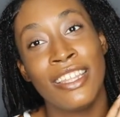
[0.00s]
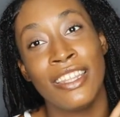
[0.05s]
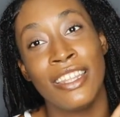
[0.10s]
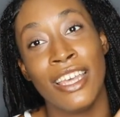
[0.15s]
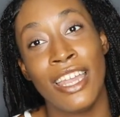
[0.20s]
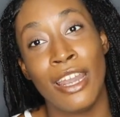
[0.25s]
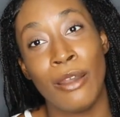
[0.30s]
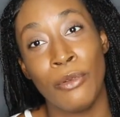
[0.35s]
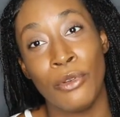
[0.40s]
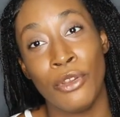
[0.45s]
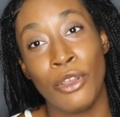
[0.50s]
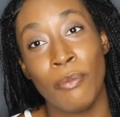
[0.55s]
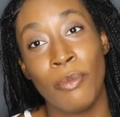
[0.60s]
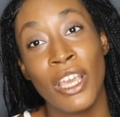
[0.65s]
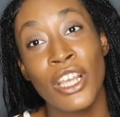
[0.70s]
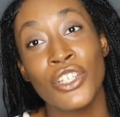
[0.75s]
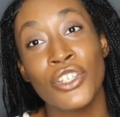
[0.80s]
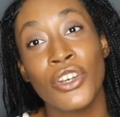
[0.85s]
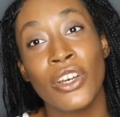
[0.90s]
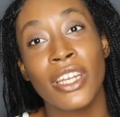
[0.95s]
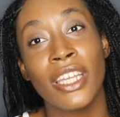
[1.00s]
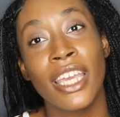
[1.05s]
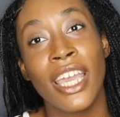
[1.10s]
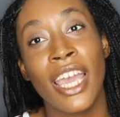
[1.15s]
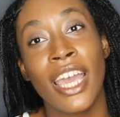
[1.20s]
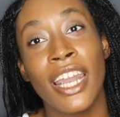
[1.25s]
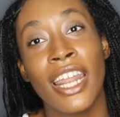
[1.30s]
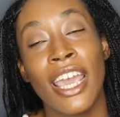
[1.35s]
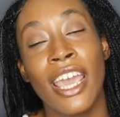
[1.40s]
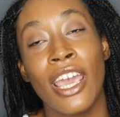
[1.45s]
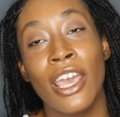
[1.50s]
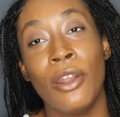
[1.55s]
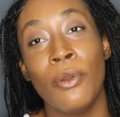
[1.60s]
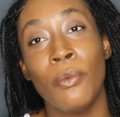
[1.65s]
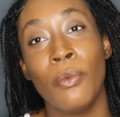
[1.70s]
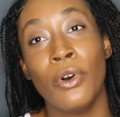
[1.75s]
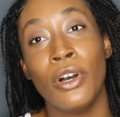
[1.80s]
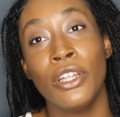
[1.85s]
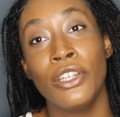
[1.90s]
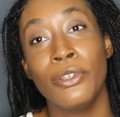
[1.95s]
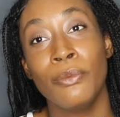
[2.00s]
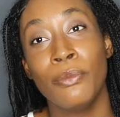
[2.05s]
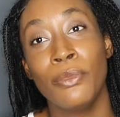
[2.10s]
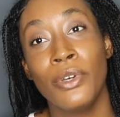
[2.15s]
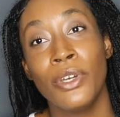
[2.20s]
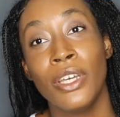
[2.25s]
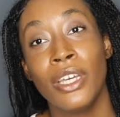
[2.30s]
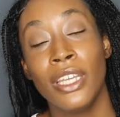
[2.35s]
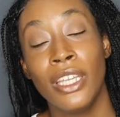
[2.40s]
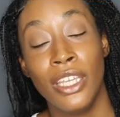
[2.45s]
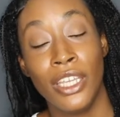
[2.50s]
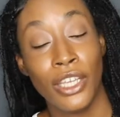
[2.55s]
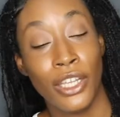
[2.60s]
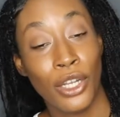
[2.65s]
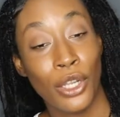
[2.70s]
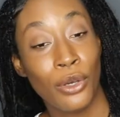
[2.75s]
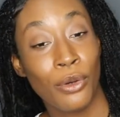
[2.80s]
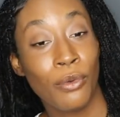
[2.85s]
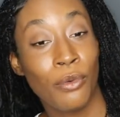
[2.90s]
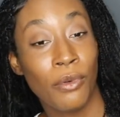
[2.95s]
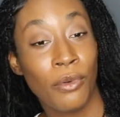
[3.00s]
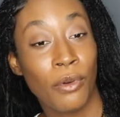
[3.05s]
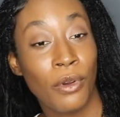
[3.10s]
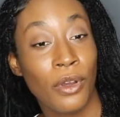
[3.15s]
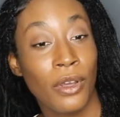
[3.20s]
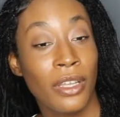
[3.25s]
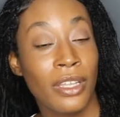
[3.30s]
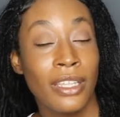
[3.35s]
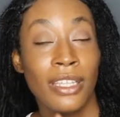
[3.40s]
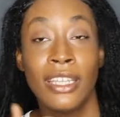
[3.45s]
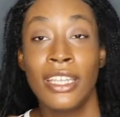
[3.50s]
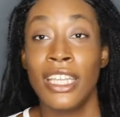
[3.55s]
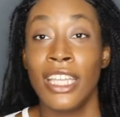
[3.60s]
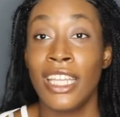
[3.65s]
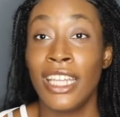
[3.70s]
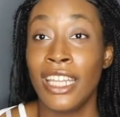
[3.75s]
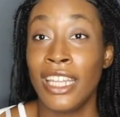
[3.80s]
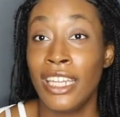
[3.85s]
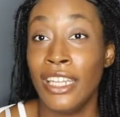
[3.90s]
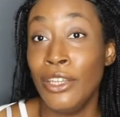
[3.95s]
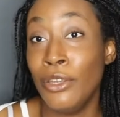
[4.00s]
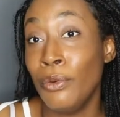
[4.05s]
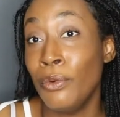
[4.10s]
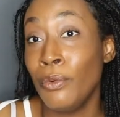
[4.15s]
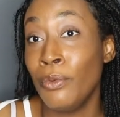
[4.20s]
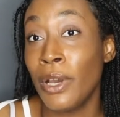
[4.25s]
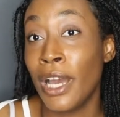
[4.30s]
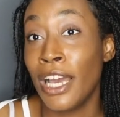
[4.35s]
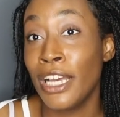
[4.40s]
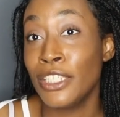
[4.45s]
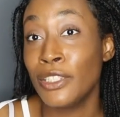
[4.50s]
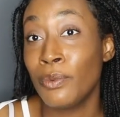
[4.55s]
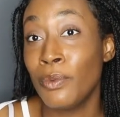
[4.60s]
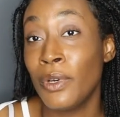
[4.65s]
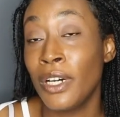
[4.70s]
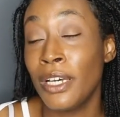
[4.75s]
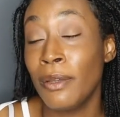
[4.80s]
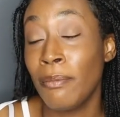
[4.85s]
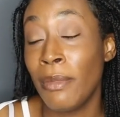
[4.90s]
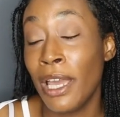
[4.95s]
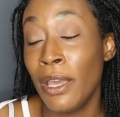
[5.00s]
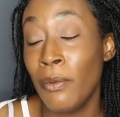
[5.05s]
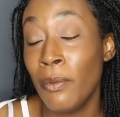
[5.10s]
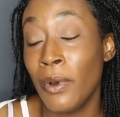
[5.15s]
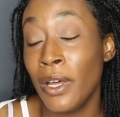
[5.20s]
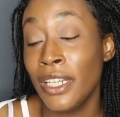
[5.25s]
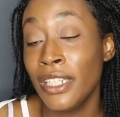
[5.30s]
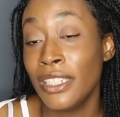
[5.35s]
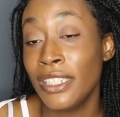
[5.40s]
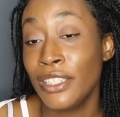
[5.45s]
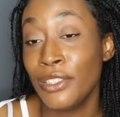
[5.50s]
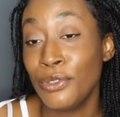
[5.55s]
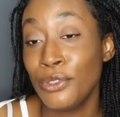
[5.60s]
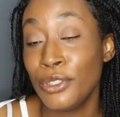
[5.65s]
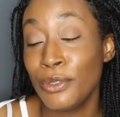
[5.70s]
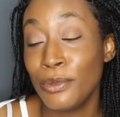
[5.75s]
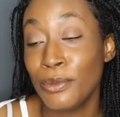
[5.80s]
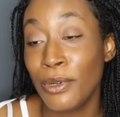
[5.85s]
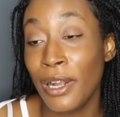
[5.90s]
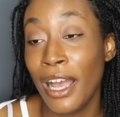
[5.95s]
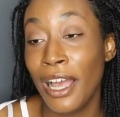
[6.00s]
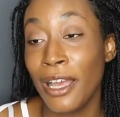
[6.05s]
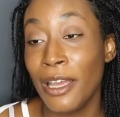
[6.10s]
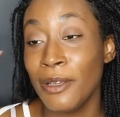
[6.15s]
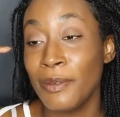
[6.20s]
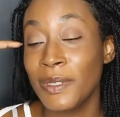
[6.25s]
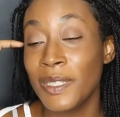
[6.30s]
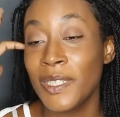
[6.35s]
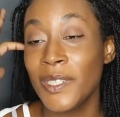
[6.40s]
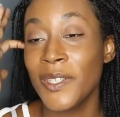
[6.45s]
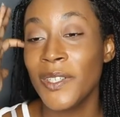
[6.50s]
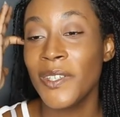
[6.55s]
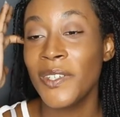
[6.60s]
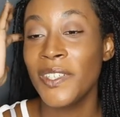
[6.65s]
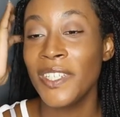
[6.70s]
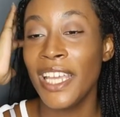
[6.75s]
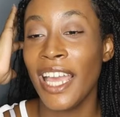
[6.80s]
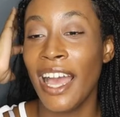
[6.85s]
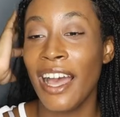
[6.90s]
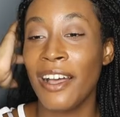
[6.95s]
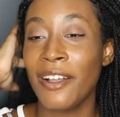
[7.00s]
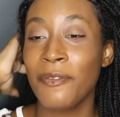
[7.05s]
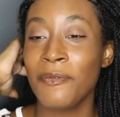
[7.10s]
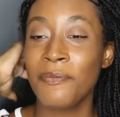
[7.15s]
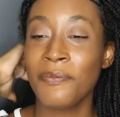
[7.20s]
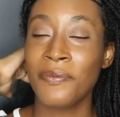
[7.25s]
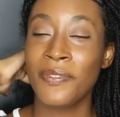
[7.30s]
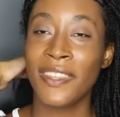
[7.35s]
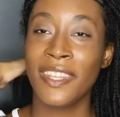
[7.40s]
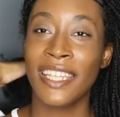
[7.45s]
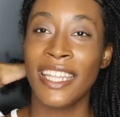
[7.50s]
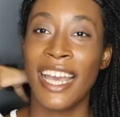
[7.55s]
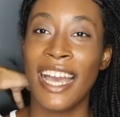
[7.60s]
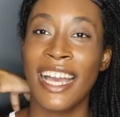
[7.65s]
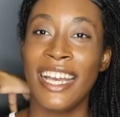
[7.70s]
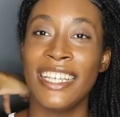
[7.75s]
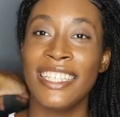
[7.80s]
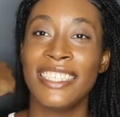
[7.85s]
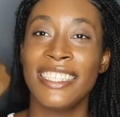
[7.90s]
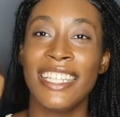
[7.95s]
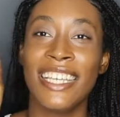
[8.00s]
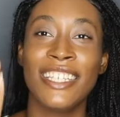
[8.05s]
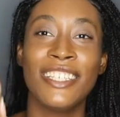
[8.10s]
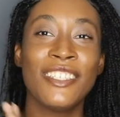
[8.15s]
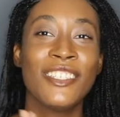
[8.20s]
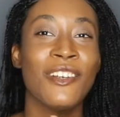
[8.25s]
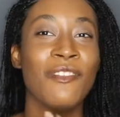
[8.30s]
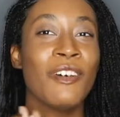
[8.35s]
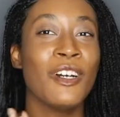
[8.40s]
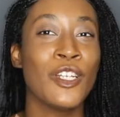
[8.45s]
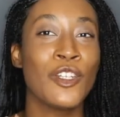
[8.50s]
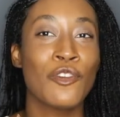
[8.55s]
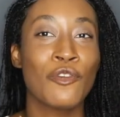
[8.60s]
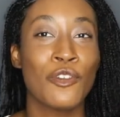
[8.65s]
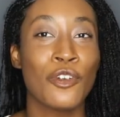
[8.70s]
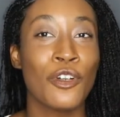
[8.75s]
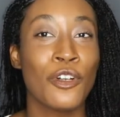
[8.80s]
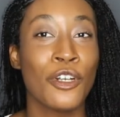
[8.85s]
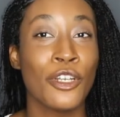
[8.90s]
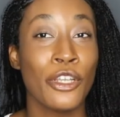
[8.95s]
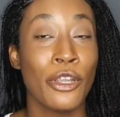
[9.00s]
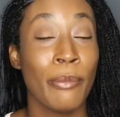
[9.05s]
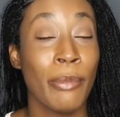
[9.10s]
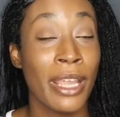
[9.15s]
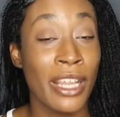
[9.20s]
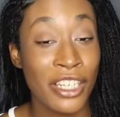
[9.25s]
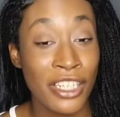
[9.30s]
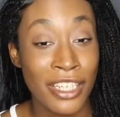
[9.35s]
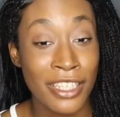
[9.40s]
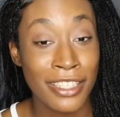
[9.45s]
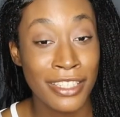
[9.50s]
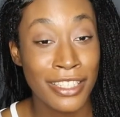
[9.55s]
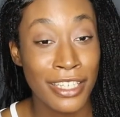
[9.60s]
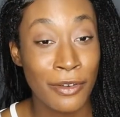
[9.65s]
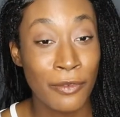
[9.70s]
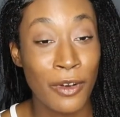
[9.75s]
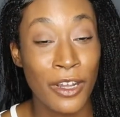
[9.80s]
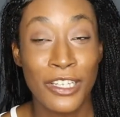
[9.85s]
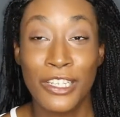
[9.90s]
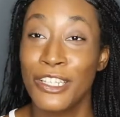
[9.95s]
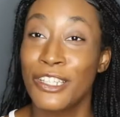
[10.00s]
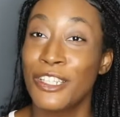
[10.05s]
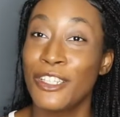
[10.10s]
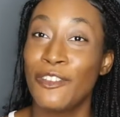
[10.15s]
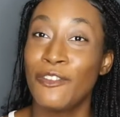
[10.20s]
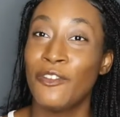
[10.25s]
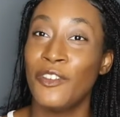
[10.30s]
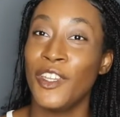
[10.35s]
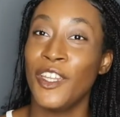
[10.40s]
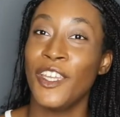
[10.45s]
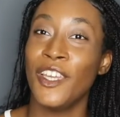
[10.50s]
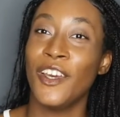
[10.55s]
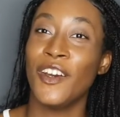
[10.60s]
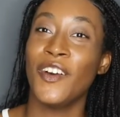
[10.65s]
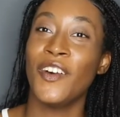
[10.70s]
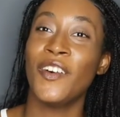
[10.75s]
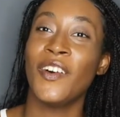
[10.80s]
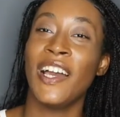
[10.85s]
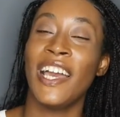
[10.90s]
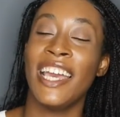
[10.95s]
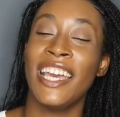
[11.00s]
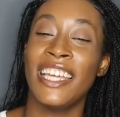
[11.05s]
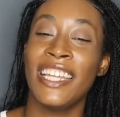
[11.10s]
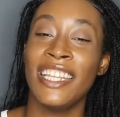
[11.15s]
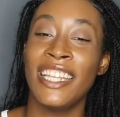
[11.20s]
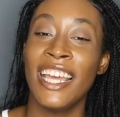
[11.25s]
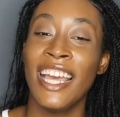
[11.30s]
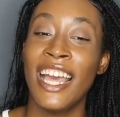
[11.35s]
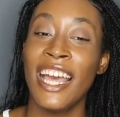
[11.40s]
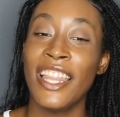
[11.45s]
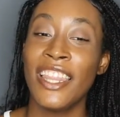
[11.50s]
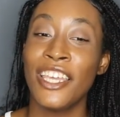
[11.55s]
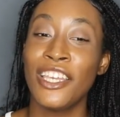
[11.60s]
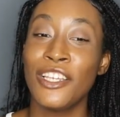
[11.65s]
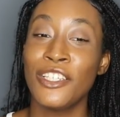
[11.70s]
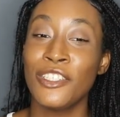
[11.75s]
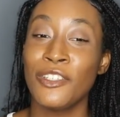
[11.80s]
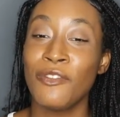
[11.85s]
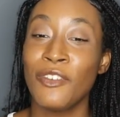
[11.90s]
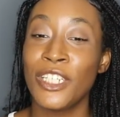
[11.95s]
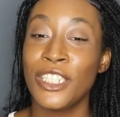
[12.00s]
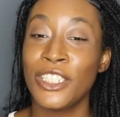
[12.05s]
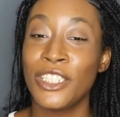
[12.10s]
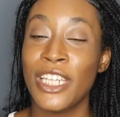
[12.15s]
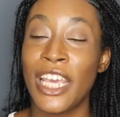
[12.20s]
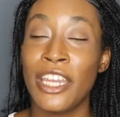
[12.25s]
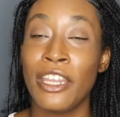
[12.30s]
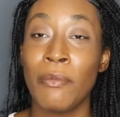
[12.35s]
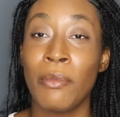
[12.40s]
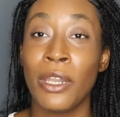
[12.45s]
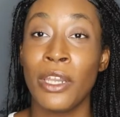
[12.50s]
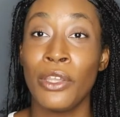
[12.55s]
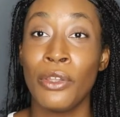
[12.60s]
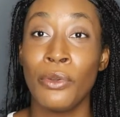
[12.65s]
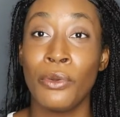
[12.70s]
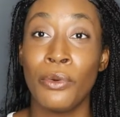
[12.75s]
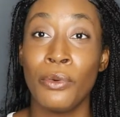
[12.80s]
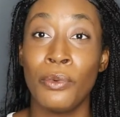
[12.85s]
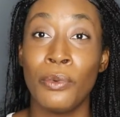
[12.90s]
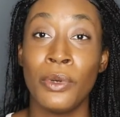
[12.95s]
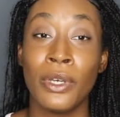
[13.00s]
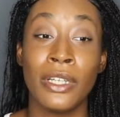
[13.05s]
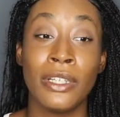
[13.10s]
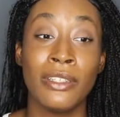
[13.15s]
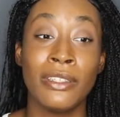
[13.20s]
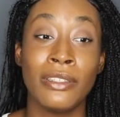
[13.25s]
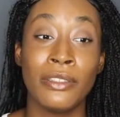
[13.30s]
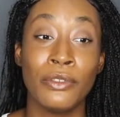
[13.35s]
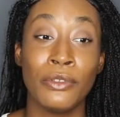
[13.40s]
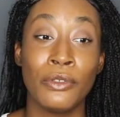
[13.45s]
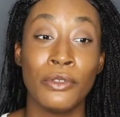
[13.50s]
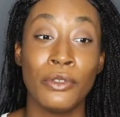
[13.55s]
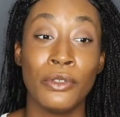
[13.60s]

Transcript: that I'm doing Patreon again and want, you know, and you guys might want to subscribe. So yeah, guys, thank you so much for your patience and watching this video. And thank you so much to anybody who will